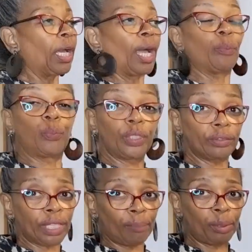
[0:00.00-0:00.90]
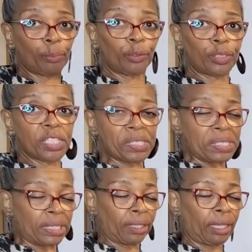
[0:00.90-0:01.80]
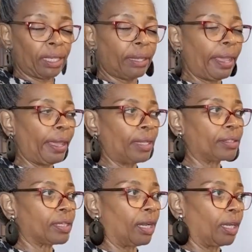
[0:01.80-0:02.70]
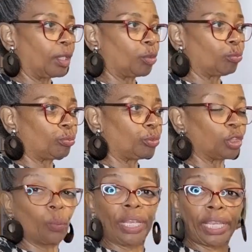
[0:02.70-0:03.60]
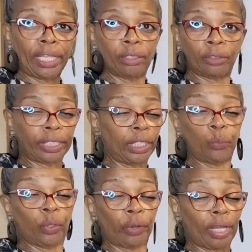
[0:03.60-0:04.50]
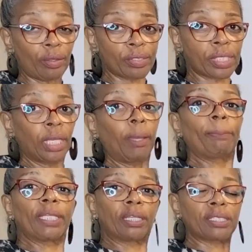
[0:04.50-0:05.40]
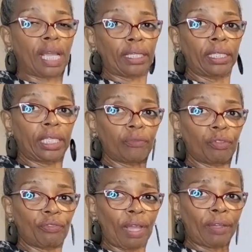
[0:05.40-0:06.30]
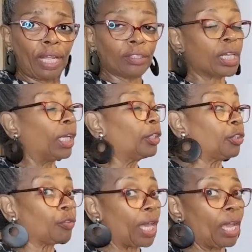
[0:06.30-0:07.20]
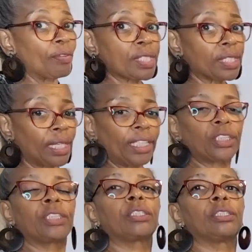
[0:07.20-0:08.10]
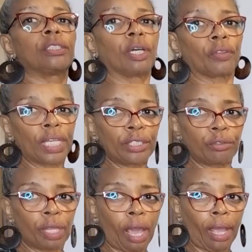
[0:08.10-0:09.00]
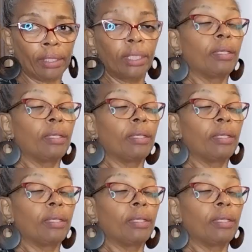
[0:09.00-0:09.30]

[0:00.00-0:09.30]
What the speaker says: I will not be purchasing it at Joann or anywhere else because I can get it for $5. Do they have a selection? No, they do not.